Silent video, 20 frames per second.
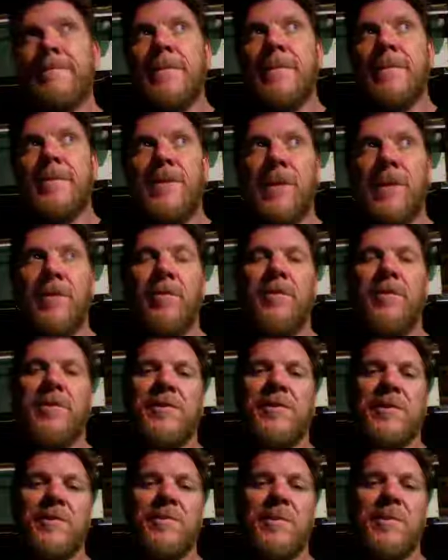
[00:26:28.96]

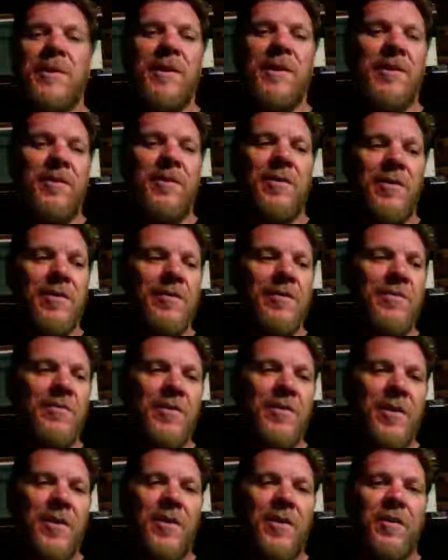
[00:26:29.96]
terrorism, the narrative
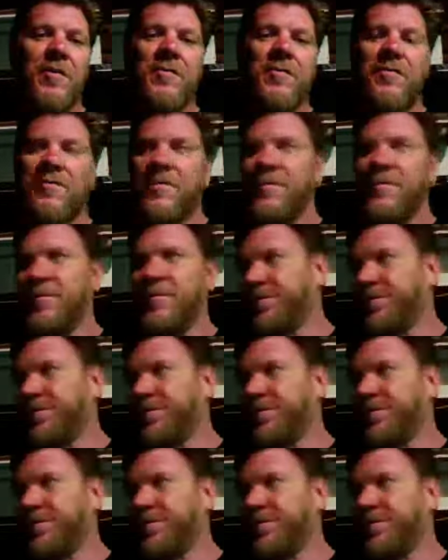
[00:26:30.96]
of,